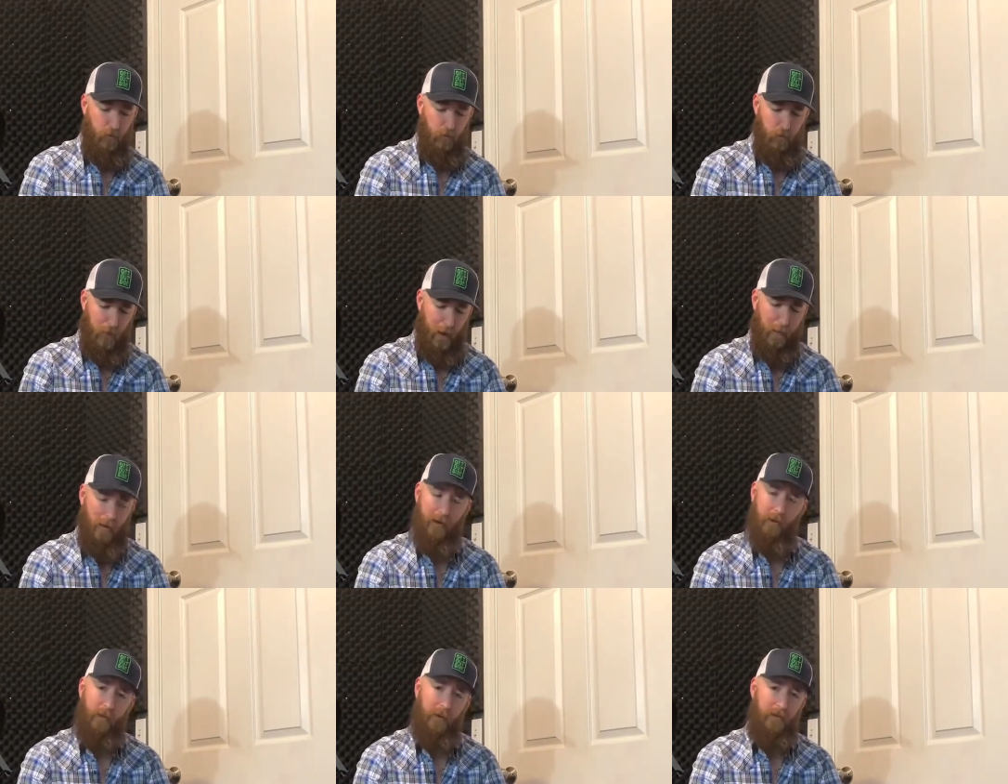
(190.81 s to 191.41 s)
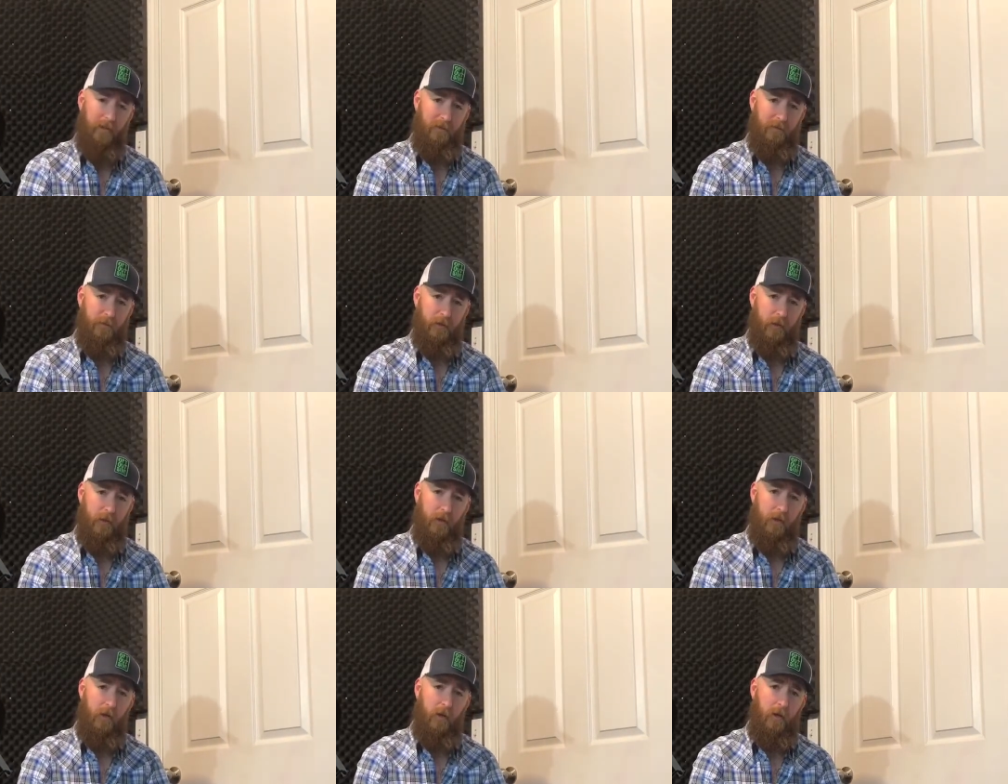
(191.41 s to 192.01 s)
My big reason
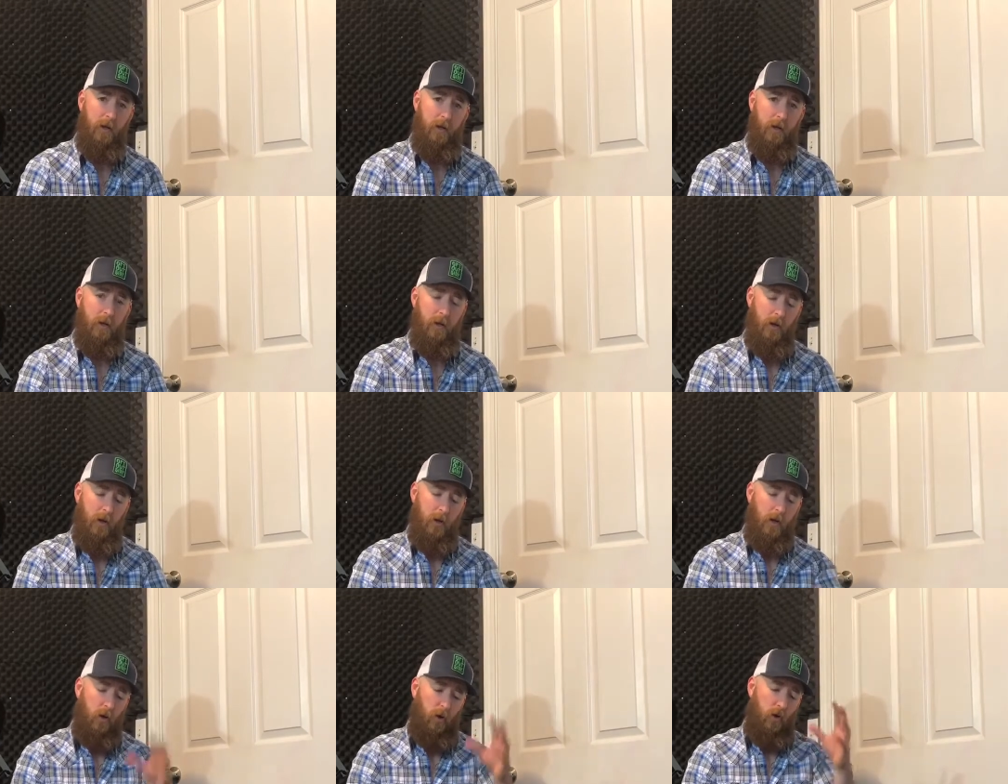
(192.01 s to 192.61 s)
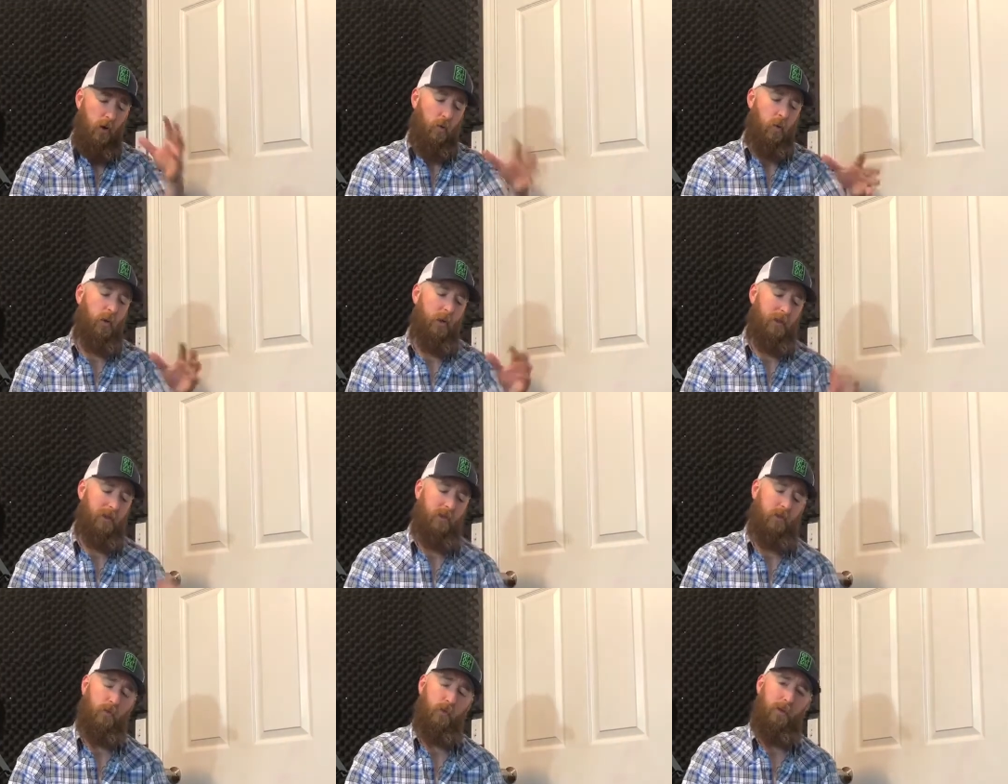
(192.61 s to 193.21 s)
for
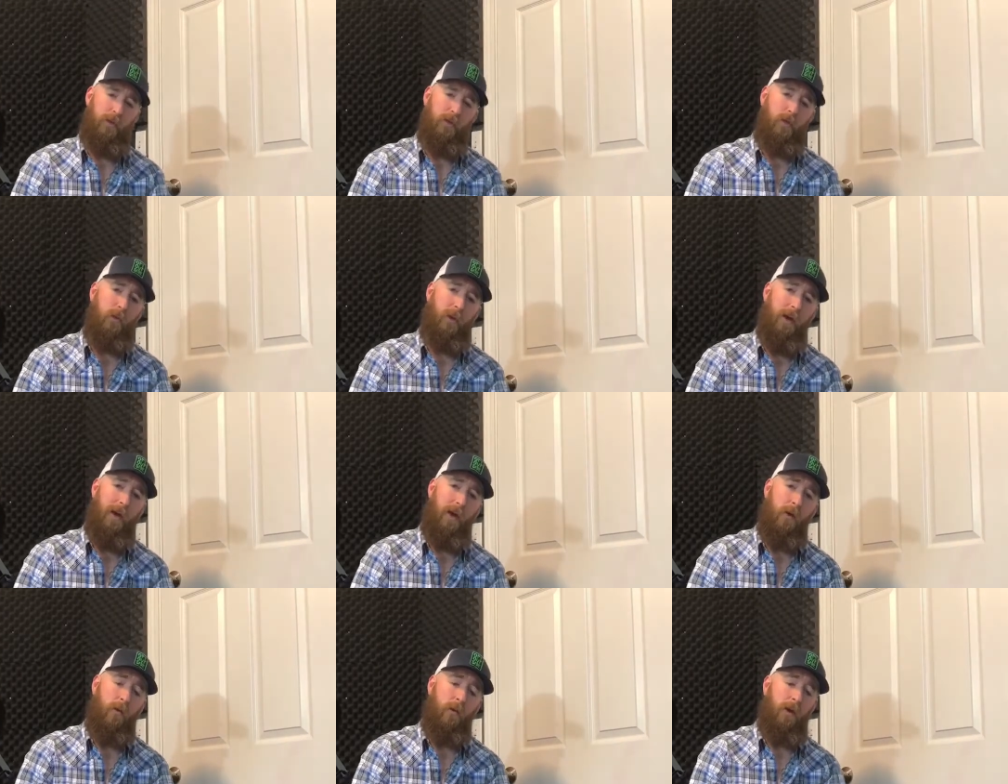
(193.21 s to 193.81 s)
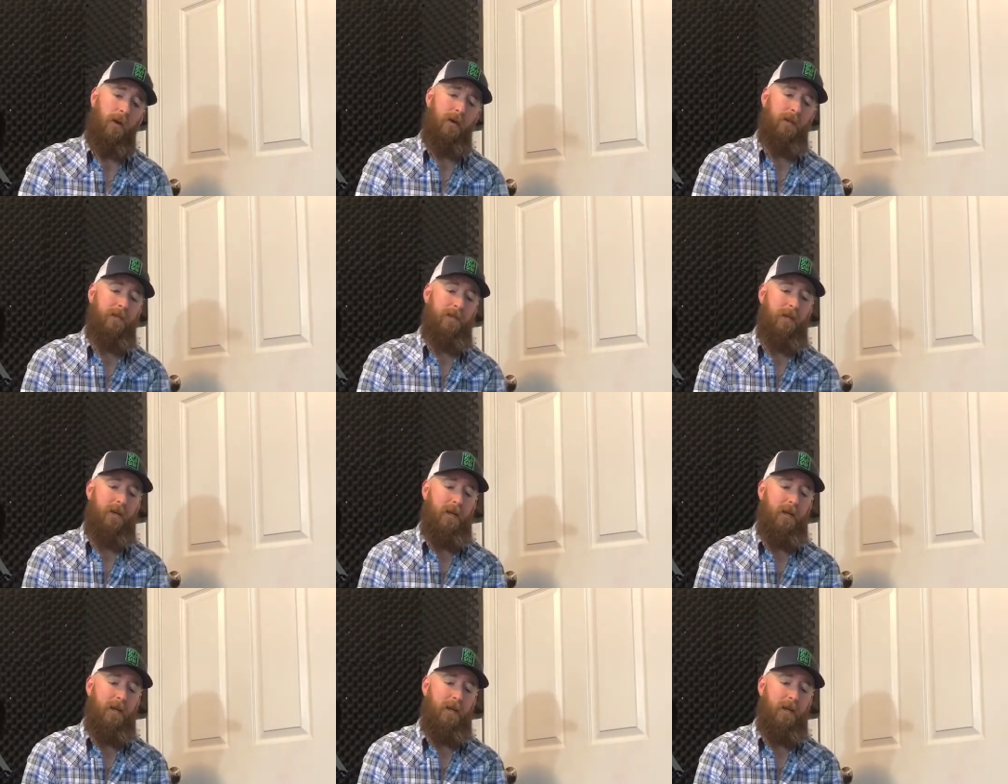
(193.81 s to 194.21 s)
wanting to switch away was